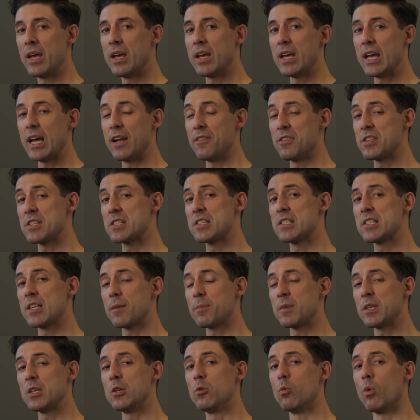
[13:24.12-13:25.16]
And if this is
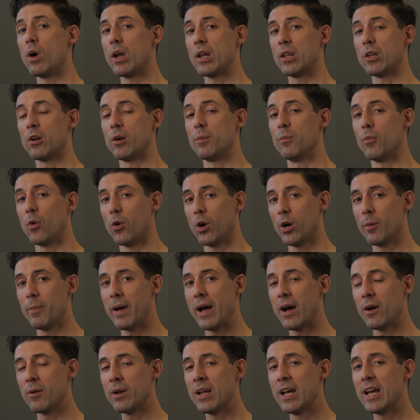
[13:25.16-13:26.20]
something you want to learn more
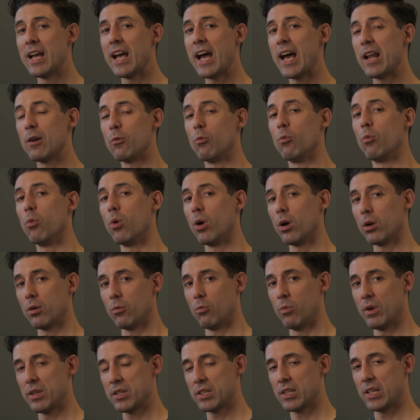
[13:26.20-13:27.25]
about, how to work
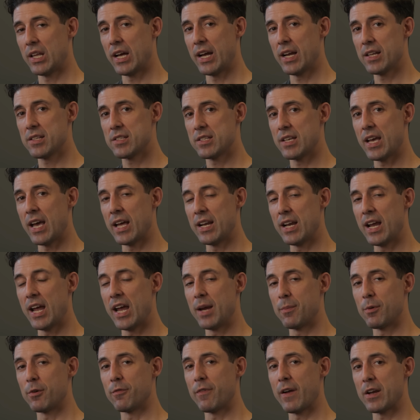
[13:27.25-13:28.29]
with clients at a
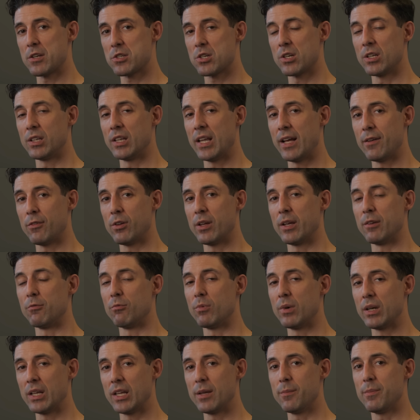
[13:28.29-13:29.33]
professional level and
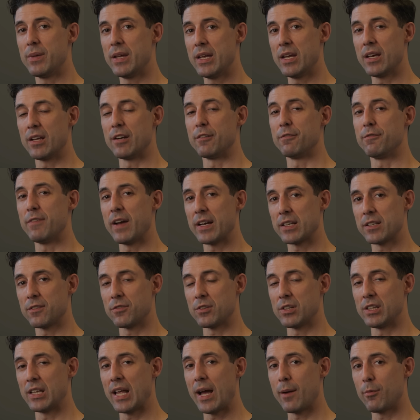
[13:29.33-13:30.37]
really be an effective
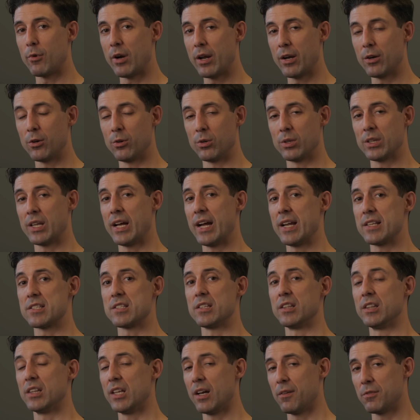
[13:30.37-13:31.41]
collaborator who clients
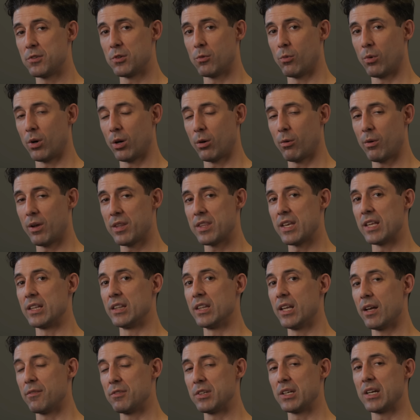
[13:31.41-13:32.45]
love to work with and
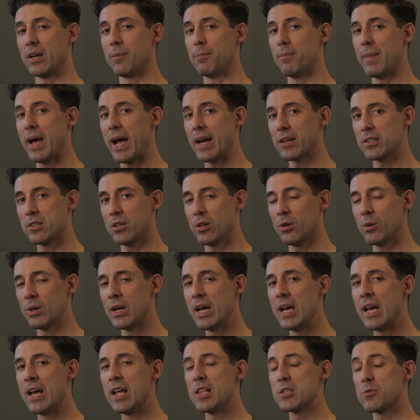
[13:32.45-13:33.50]
love to come back to,
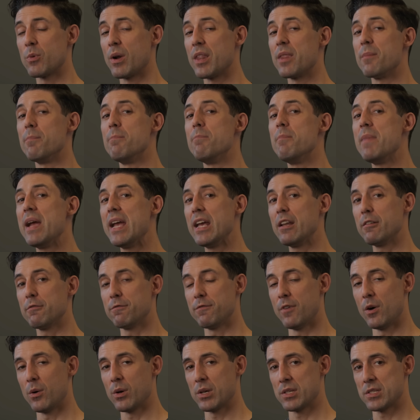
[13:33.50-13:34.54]
it's one of the main
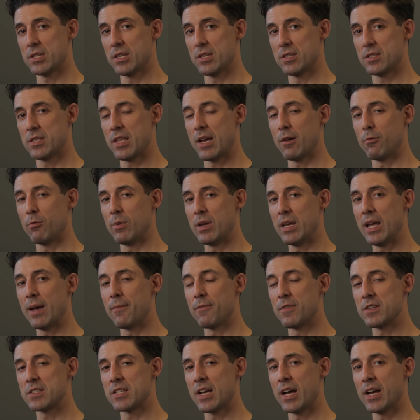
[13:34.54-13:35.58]
focuses that we
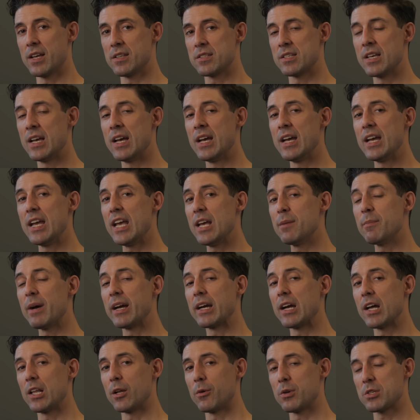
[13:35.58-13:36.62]
emphasize in my
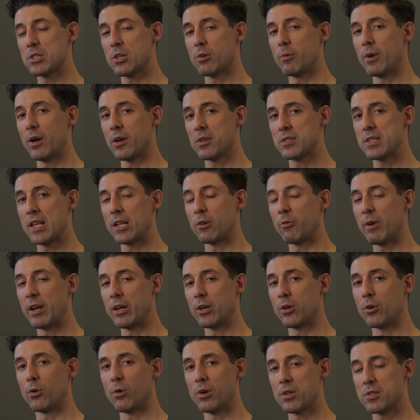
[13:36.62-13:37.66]
Colorist Career Accelerator
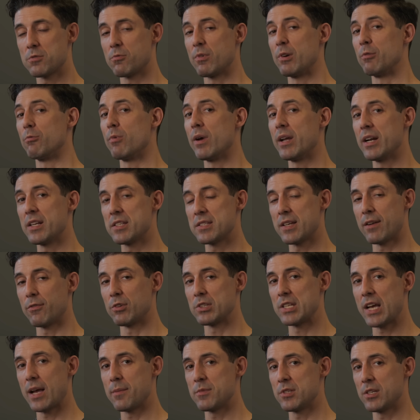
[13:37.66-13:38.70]
course. We run it several
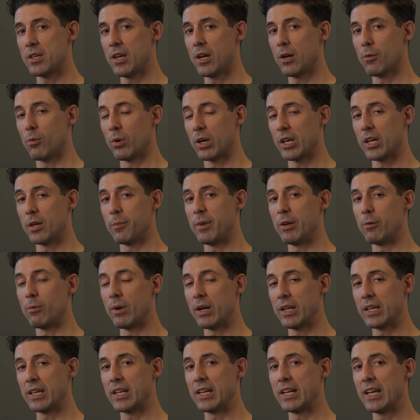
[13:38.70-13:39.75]
times a year. We're going to be
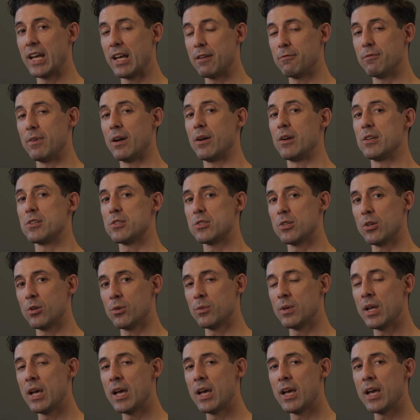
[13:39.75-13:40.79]
running it again very
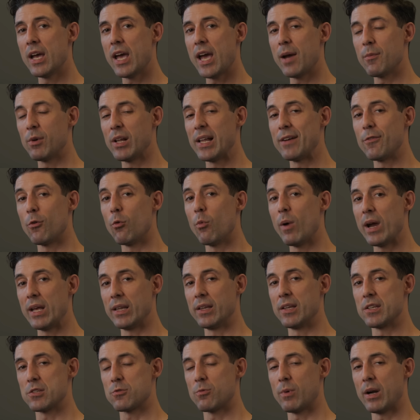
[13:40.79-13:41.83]
soon, and we'll have a wait
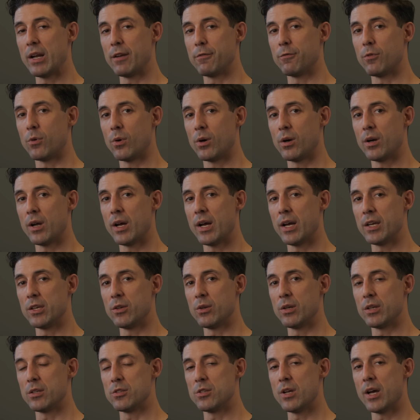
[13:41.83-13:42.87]
list ready for
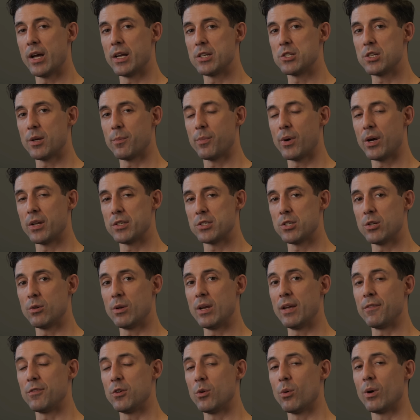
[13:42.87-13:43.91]
you to jump onto
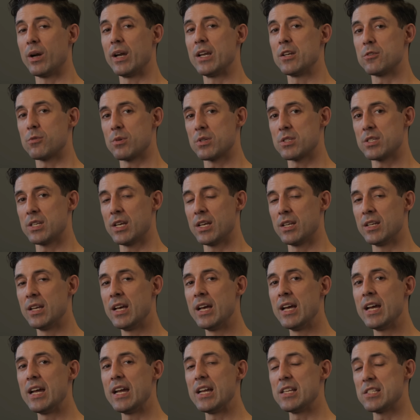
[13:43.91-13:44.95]
if you are interested
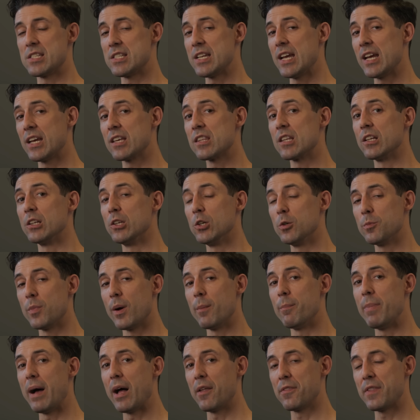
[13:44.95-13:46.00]
in staying in the loop
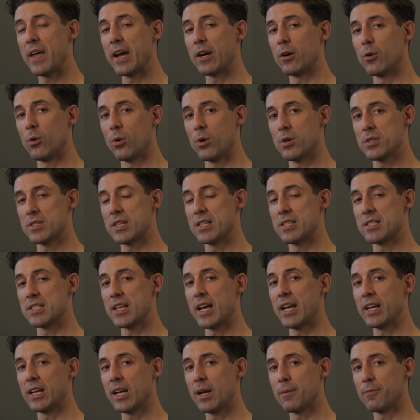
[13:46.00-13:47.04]
about that course and
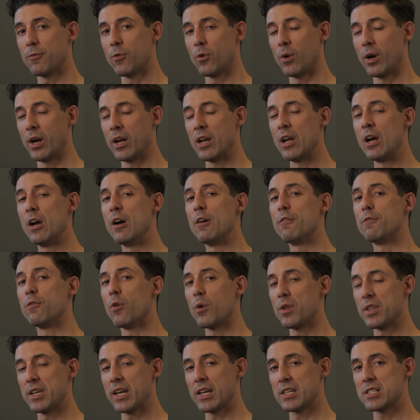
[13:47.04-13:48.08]
signing up for it
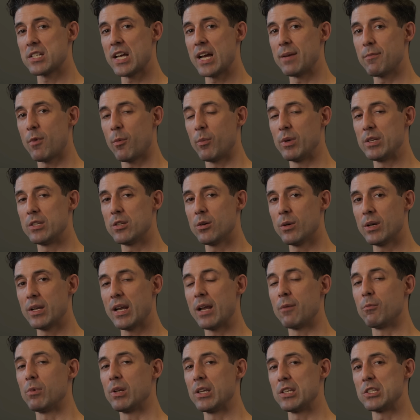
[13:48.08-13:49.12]
for the next time when we do it,
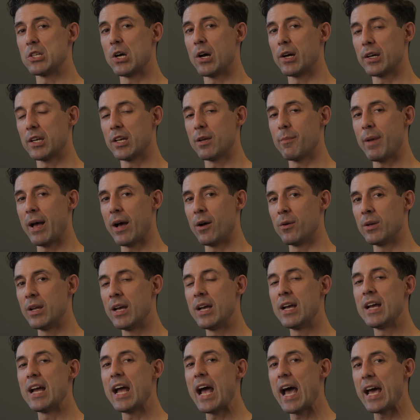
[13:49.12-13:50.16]
and really talking about
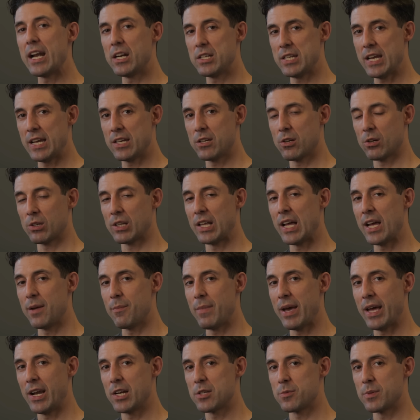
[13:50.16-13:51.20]
how to take your client
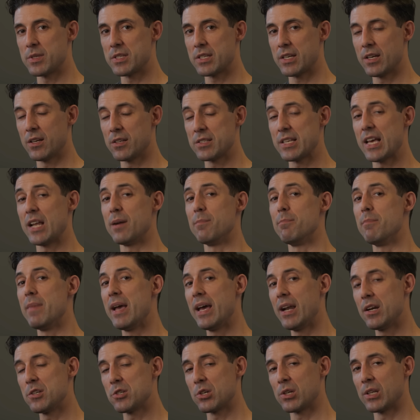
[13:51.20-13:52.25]
management skills, how to
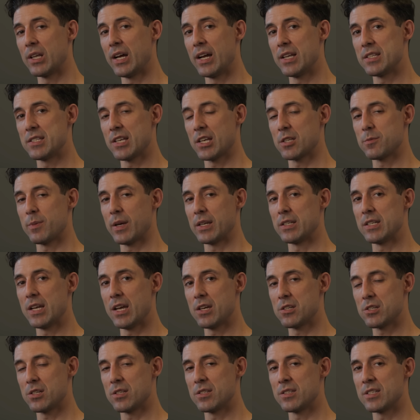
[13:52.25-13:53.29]
manage your client's
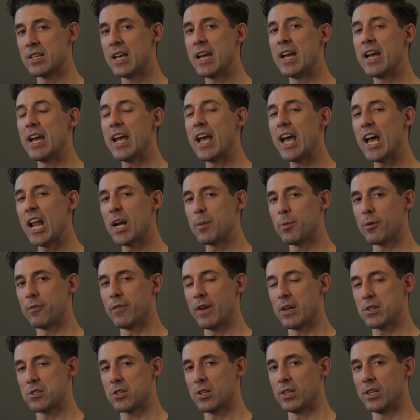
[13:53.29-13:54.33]
expectations at a
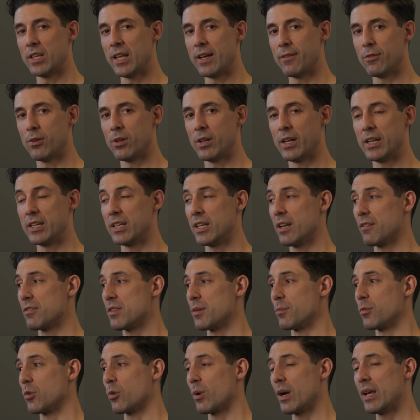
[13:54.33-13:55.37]
professional level and give
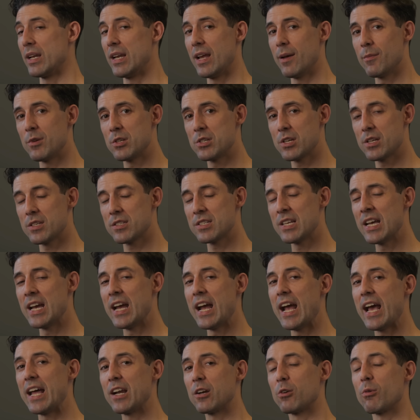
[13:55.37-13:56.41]
them great images
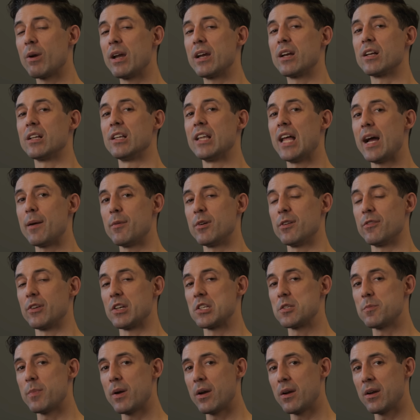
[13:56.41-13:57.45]
and a great collaborative
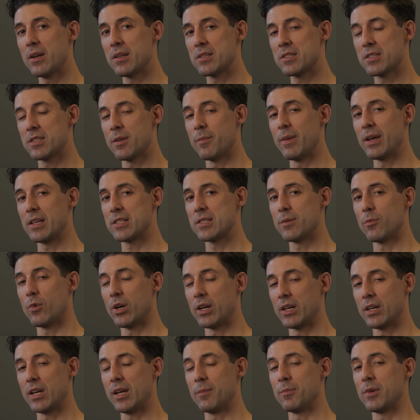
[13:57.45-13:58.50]
experience that makes them
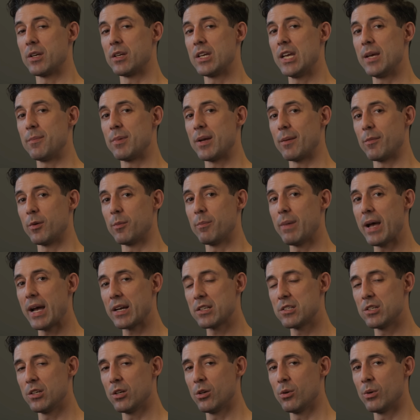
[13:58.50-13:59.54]
want to keep coming back
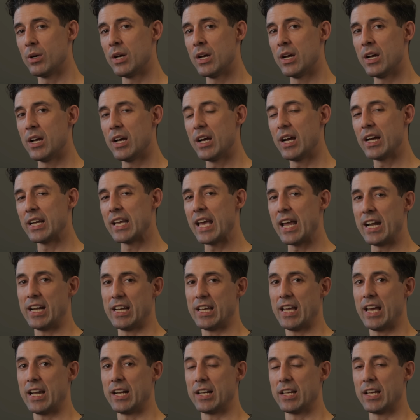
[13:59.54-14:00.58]
to you again and
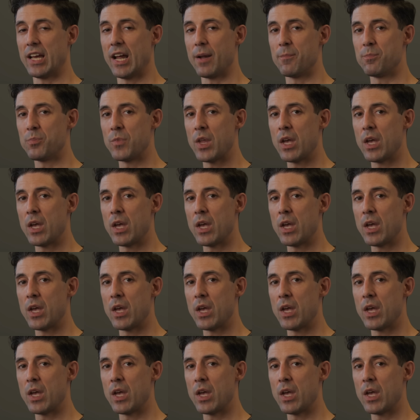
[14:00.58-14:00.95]
again and again.